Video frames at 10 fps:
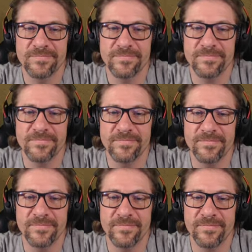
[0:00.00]

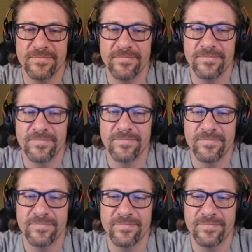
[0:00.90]
Hmm.
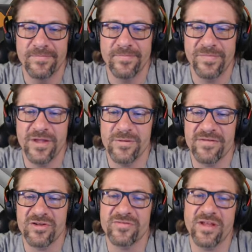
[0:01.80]
I don't
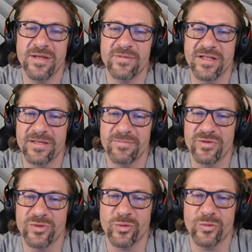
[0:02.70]
have enough time to like
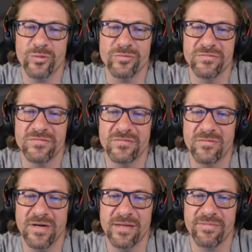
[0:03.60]
build a whole
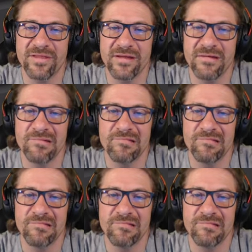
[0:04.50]
ramp thing.